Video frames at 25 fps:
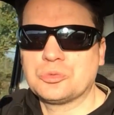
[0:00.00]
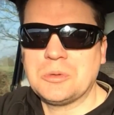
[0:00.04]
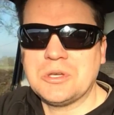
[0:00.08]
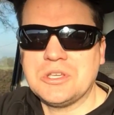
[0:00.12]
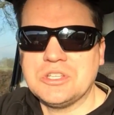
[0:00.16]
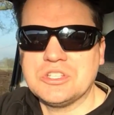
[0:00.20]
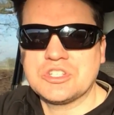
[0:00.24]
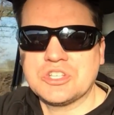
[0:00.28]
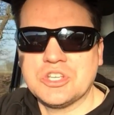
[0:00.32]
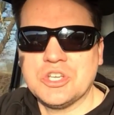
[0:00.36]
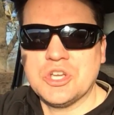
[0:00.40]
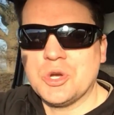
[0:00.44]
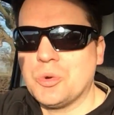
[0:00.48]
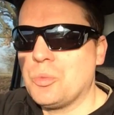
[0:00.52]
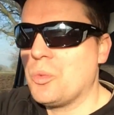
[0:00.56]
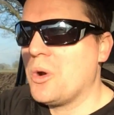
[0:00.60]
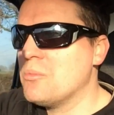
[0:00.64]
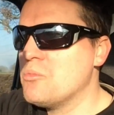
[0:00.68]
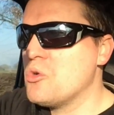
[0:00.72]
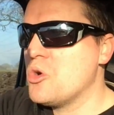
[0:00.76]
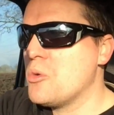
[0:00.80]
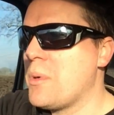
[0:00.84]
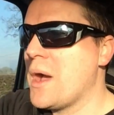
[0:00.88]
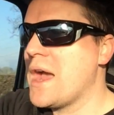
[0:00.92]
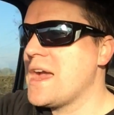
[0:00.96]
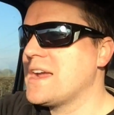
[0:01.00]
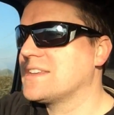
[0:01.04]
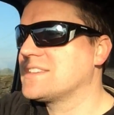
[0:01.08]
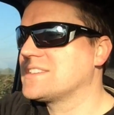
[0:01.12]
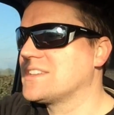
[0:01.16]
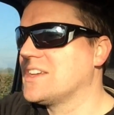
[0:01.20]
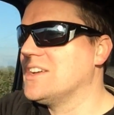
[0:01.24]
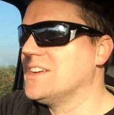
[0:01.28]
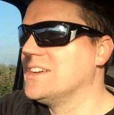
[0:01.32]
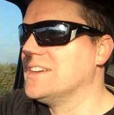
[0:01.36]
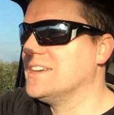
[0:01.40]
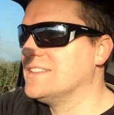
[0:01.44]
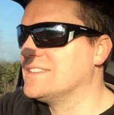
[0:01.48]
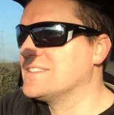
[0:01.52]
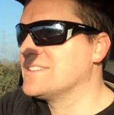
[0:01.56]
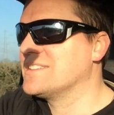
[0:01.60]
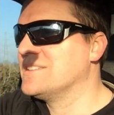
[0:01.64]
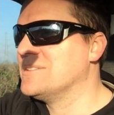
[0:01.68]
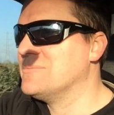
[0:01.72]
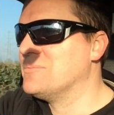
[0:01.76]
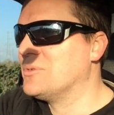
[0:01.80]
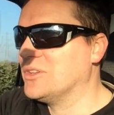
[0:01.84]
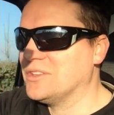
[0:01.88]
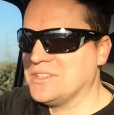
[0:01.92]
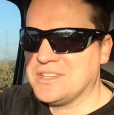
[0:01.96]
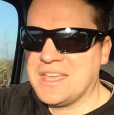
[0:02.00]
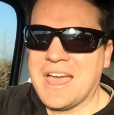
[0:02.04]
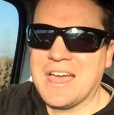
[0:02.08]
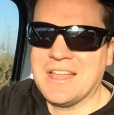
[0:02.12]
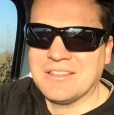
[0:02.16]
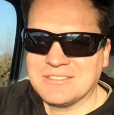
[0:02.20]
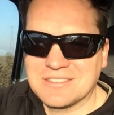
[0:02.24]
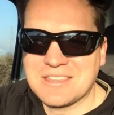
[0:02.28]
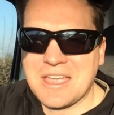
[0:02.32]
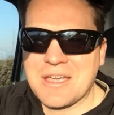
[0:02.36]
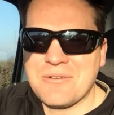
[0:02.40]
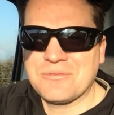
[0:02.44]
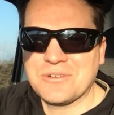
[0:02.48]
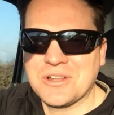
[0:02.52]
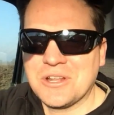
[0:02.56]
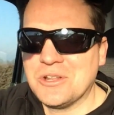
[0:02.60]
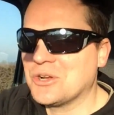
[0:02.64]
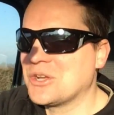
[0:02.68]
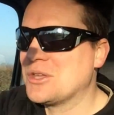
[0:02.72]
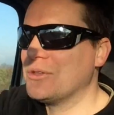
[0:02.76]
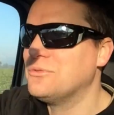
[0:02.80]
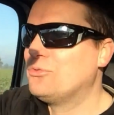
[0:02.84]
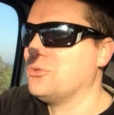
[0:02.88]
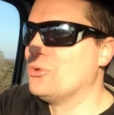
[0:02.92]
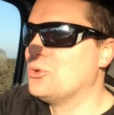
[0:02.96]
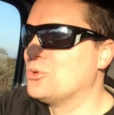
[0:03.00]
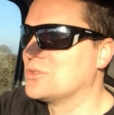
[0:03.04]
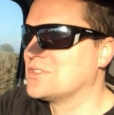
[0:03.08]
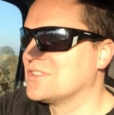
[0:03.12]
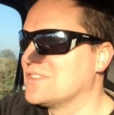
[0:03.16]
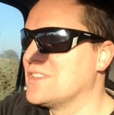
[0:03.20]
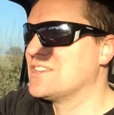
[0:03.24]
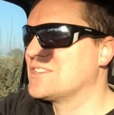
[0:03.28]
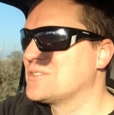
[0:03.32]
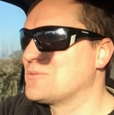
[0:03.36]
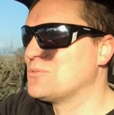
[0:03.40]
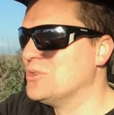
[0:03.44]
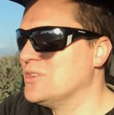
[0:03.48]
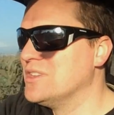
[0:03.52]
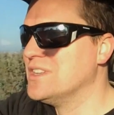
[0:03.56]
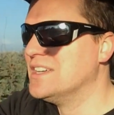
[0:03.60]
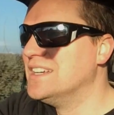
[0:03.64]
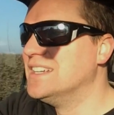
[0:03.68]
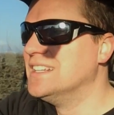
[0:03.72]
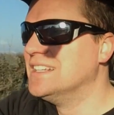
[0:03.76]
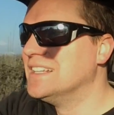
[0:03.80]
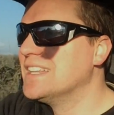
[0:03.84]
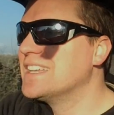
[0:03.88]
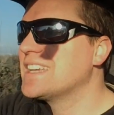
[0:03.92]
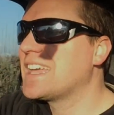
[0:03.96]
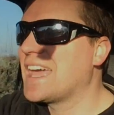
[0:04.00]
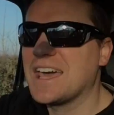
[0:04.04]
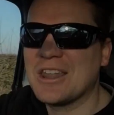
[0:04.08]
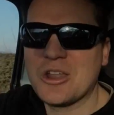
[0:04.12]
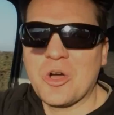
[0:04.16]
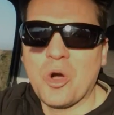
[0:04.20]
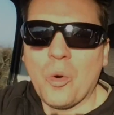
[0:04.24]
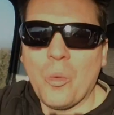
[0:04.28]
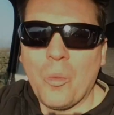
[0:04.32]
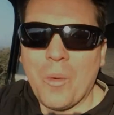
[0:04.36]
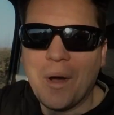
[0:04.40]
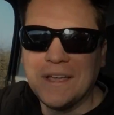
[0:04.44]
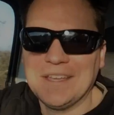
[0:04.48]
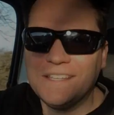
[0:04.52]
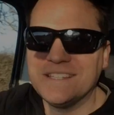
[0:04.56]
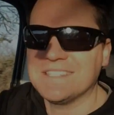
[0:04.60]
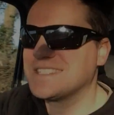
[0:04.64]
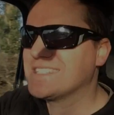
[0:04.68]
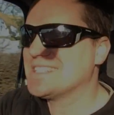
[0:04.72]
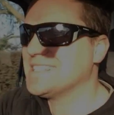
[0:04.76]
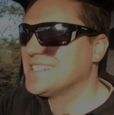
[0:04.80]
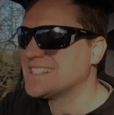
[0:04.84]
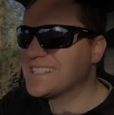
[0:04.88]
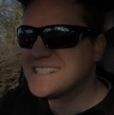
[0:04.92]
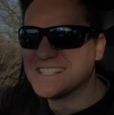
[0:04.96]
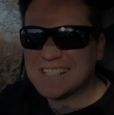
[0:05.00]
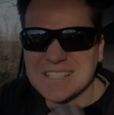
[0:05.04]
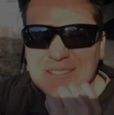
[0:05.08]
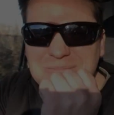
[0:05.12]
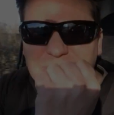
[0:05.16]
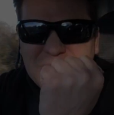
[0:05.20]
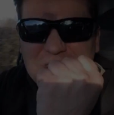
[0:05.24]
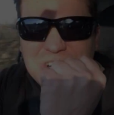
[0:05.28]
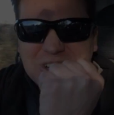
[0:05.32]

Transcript: speak to you when we're bankside. But yeah, definitely looking forward to this one. Cannot wait. Come